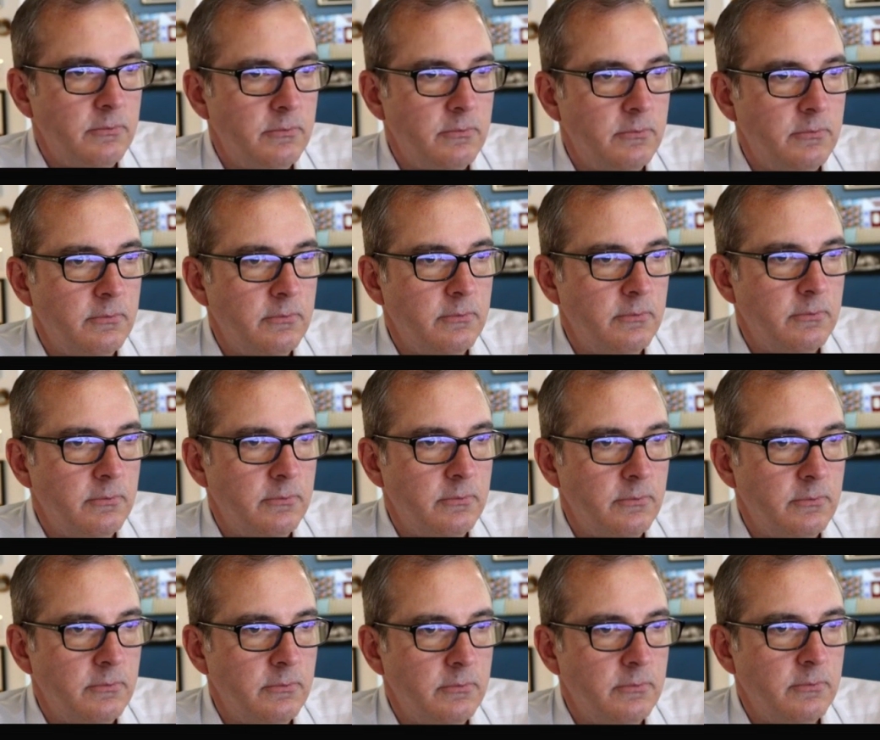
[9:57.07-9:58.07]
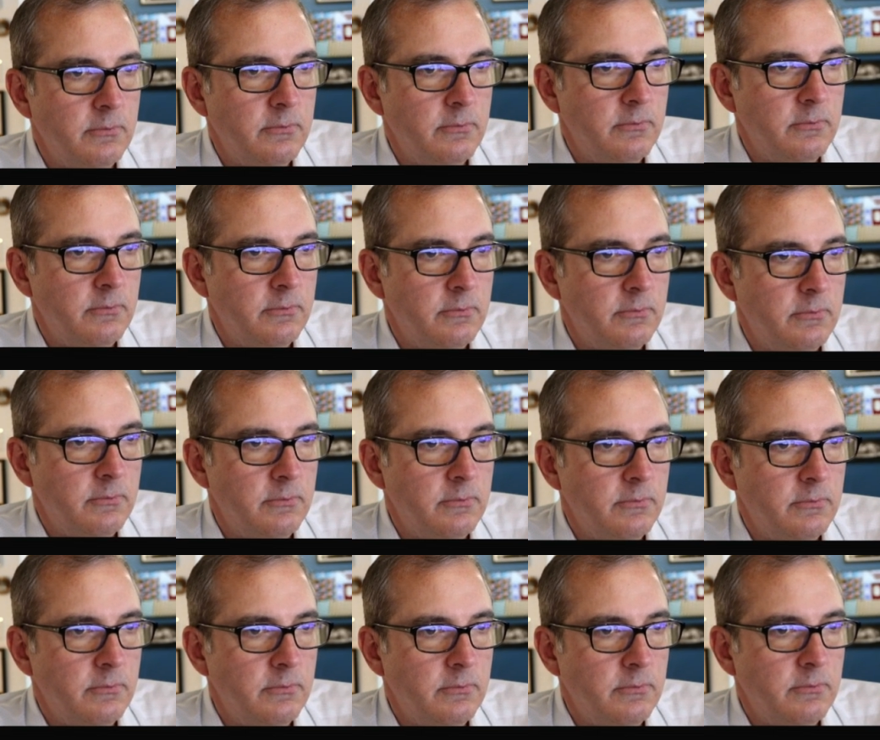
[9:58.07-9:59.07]

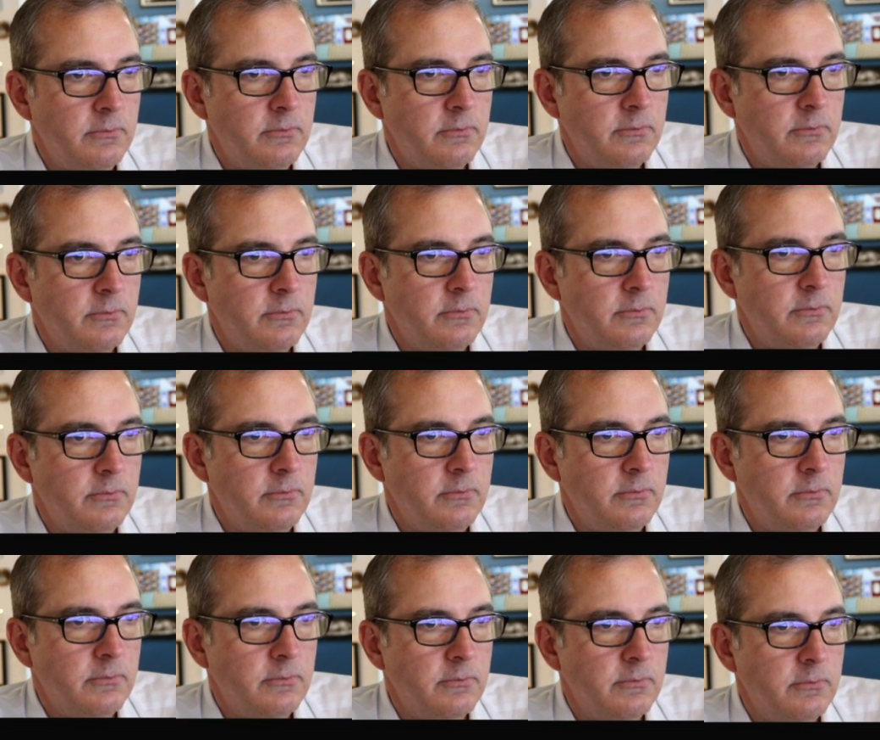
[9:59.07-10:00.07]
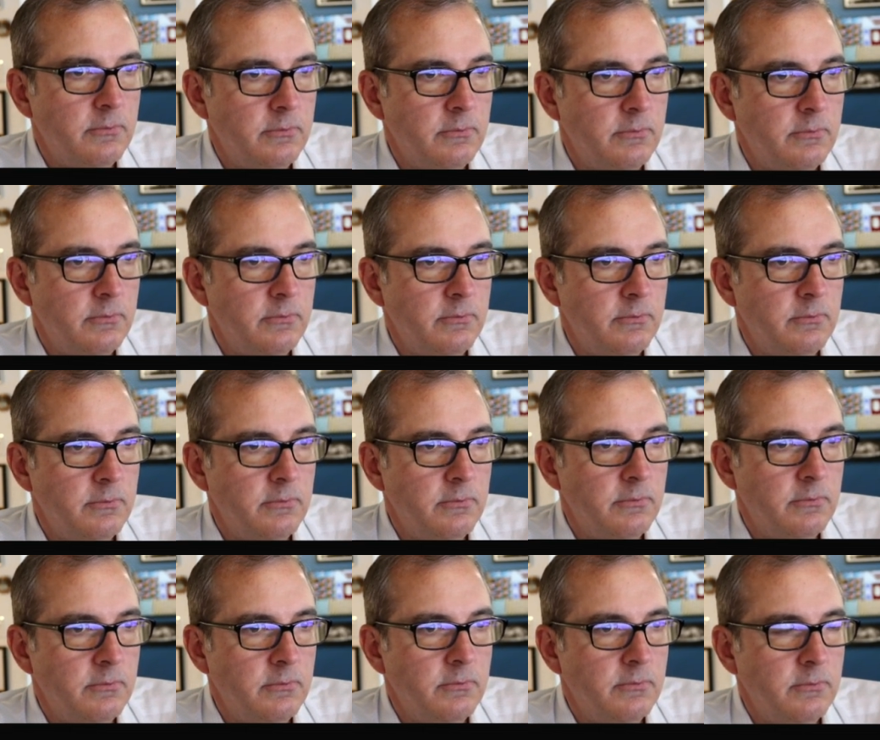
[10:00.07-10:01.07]

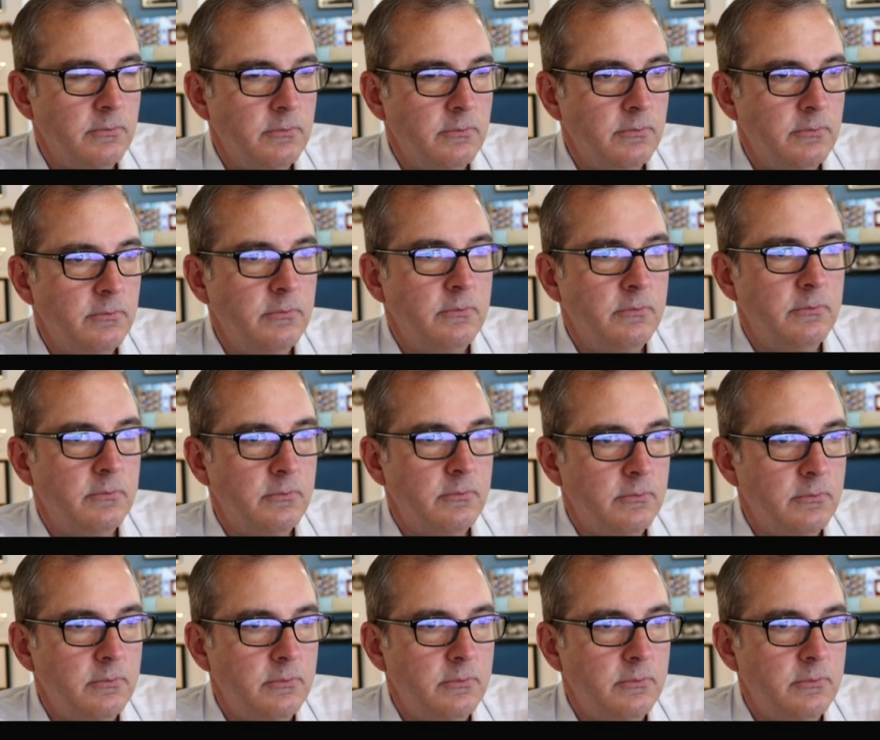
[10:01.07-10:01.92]
[no speech]